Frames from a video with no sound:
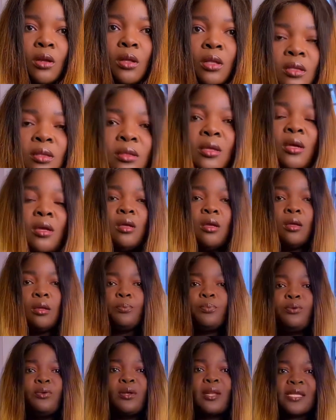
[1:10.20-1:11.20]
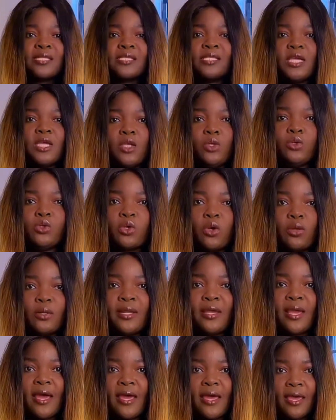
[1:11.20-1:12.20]
the product they use on
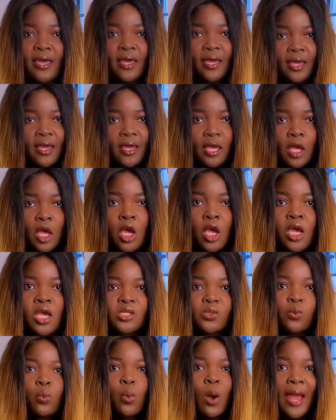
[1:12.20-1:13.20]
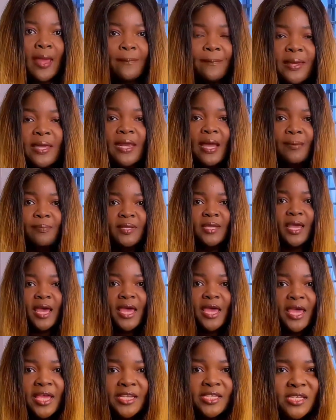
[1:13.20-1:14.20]
their hair is wiping up
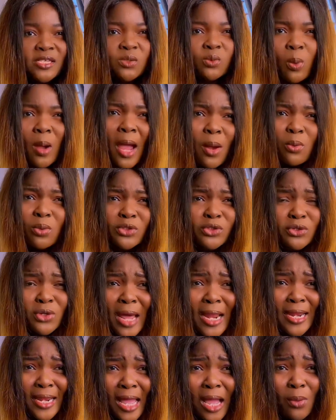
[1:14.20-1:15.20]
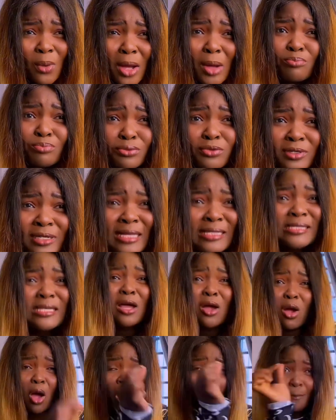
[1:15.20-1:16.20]
their edges. Why would you allow a product
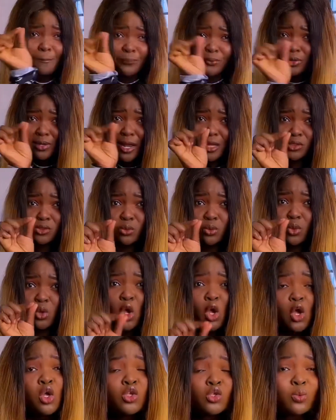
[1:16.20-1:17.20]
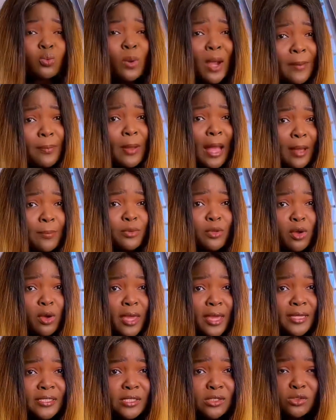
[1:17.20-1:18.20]
to wipe up your
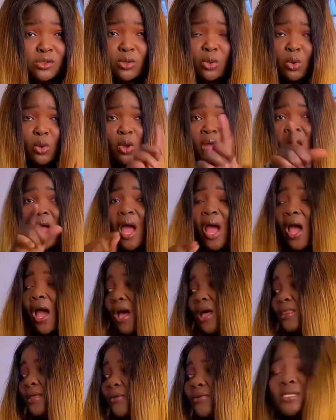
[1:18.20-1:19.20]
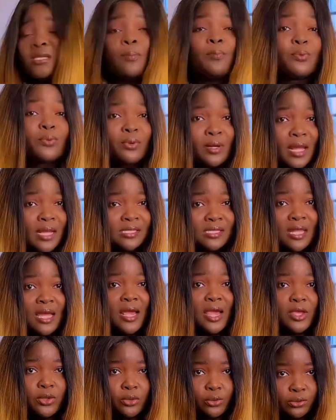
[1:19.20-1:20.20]
edges? So there is a product
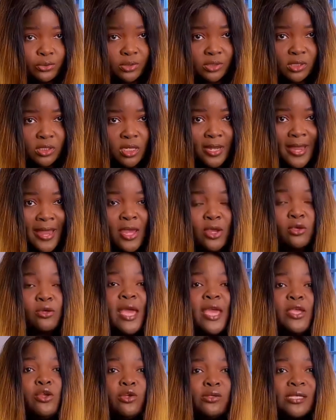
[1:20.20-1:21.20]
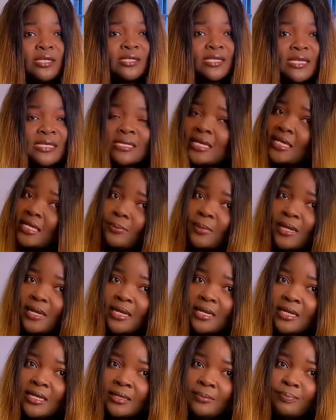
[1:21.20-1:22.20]
that I use. You can use it
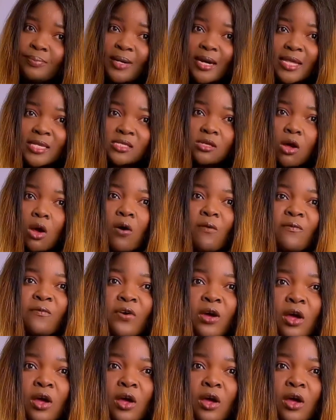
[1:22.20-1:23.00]
in place of